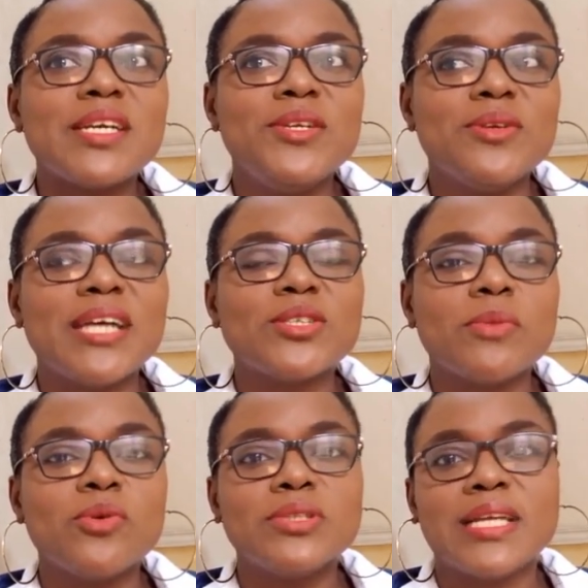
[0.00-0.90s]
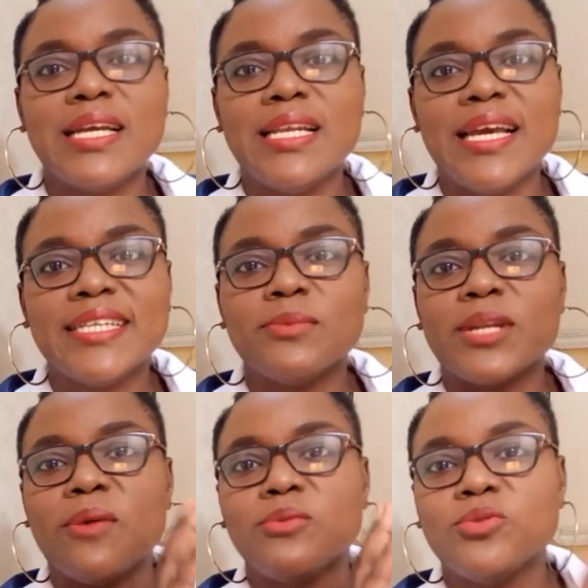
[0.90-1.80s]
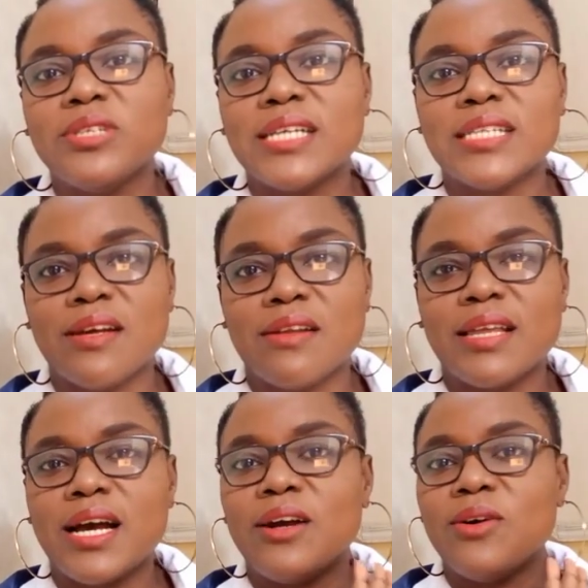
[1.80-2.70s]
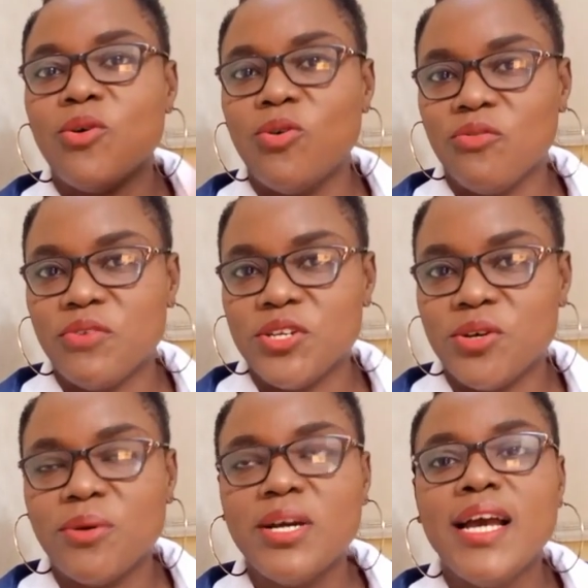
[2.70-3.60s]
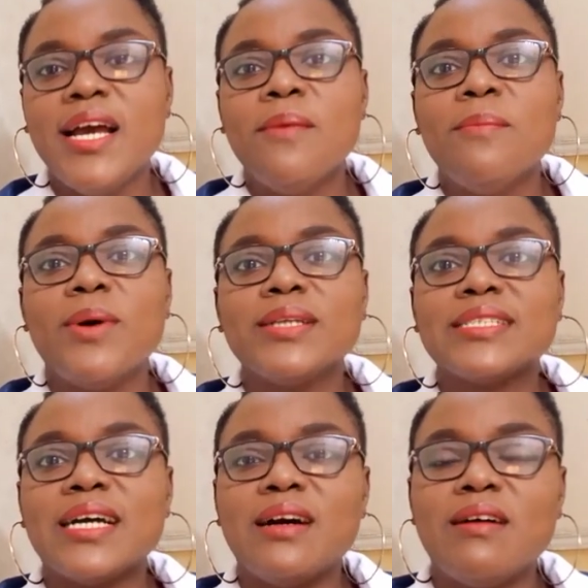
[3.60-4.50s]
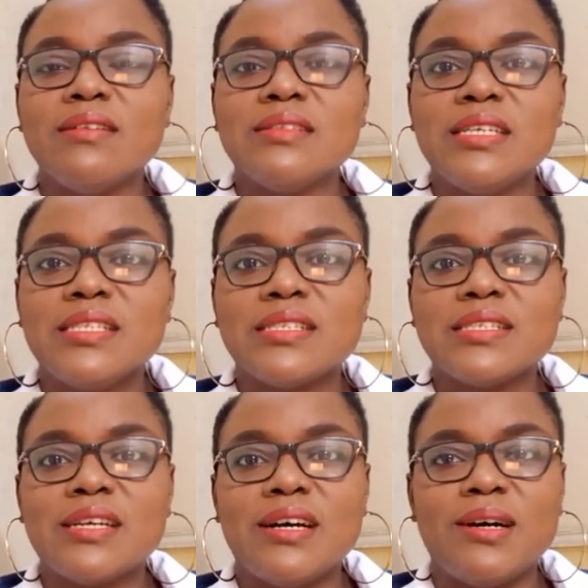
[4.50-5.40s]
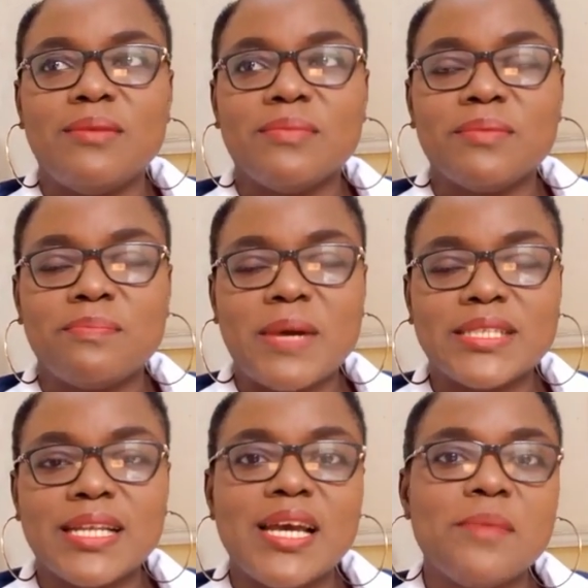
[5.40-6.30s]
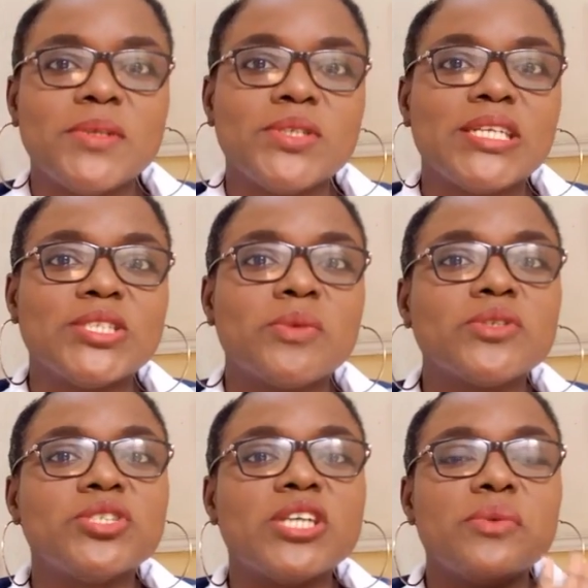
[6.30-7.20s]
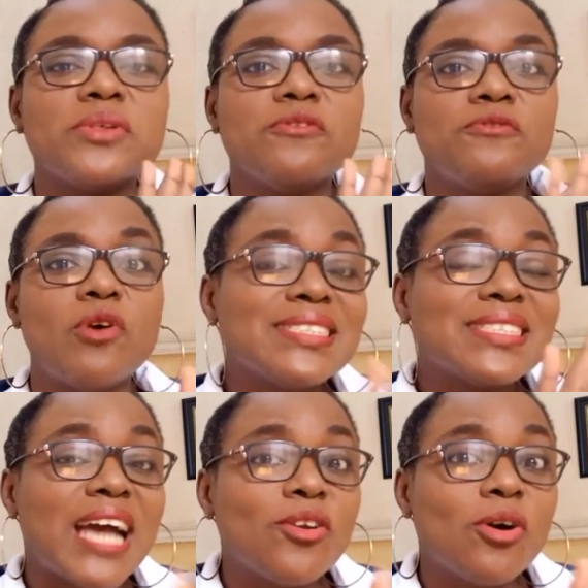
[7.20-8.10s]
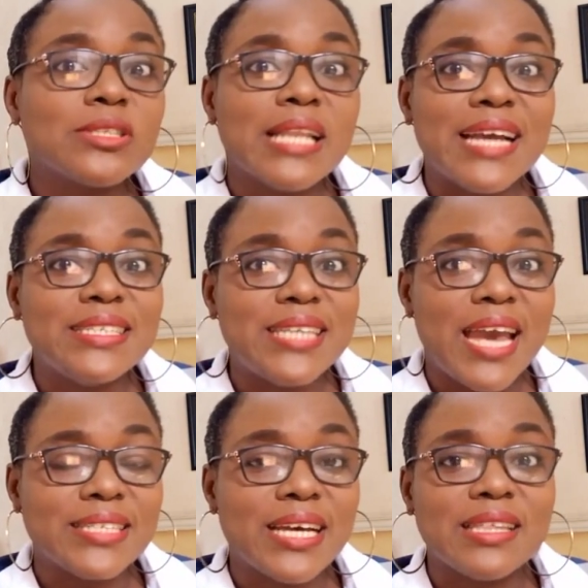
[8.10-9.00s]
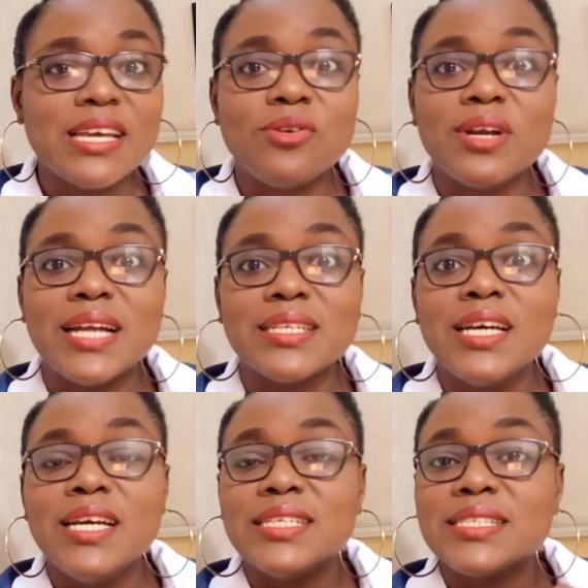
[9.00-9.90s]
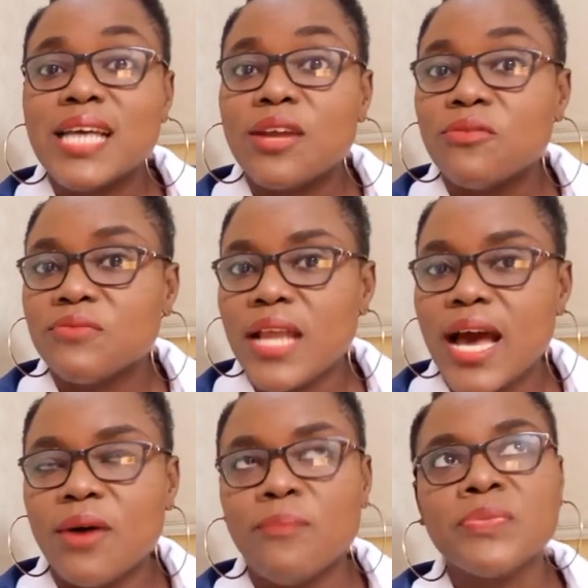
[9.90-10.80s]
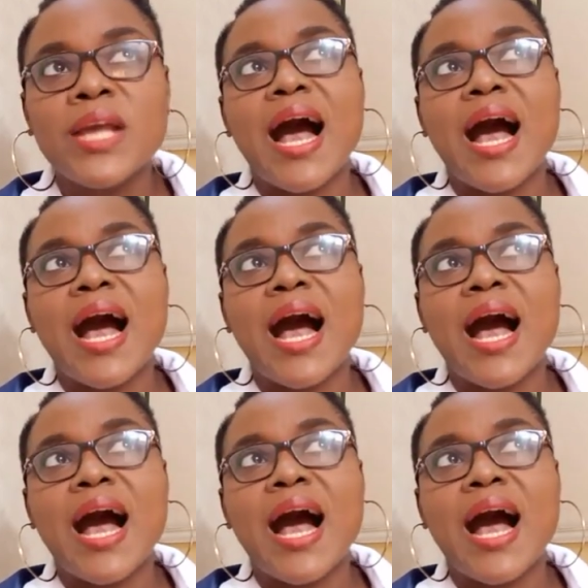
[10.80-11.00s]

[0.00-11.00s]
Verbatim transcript: you know, like somebody who started late, but I will do that in another whole video. But on this um, particular episode, I just want to share with you four side hustle ideas I think you can start off now.